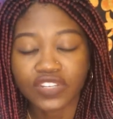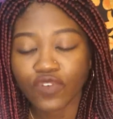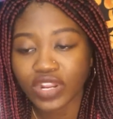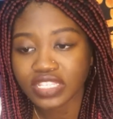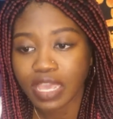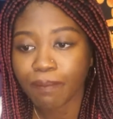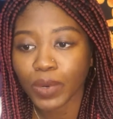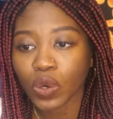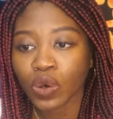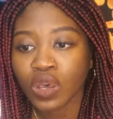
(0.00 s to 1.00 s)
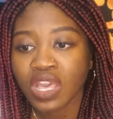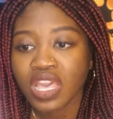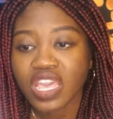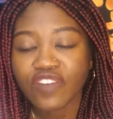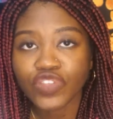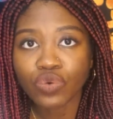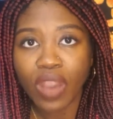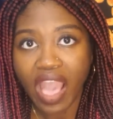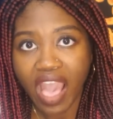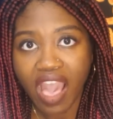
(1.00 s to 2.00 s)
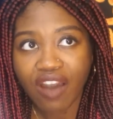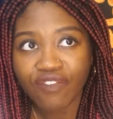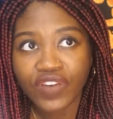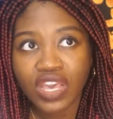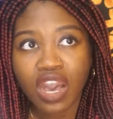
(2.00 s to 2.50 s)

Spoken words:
For example, if you have